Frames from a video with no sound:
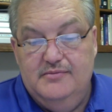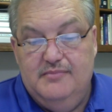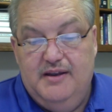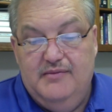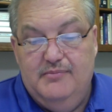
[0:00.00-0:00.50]

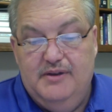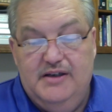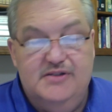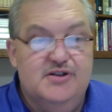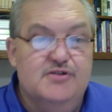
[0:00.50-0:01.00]
may have been
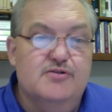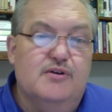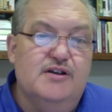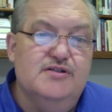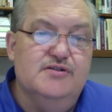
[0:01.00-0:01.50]
in
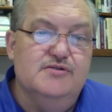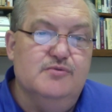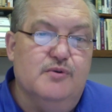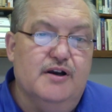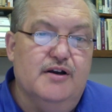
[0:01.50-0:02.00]
situations
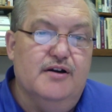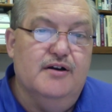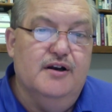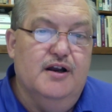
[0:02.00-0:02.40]
where